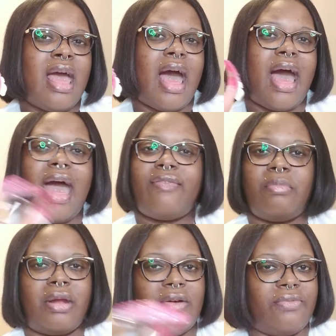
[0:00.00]
I have it,
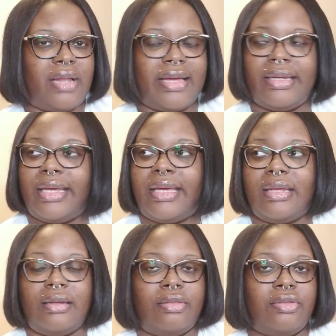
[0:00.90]
but I don't feel like
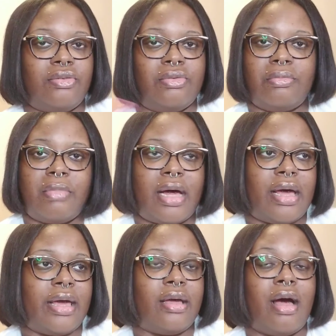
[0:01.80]
digging through
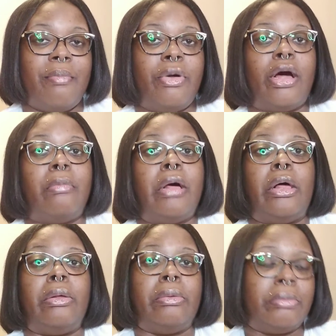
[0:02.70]
my humble
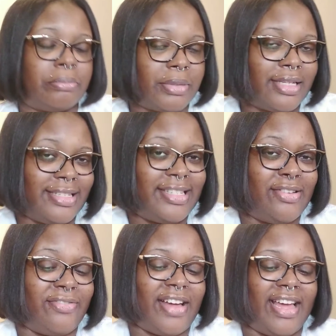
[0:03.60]
abode to
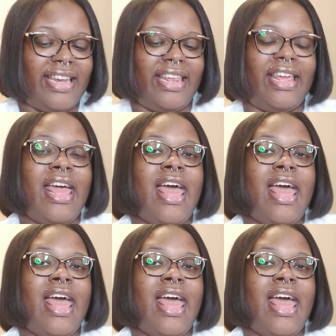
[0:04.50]
find it.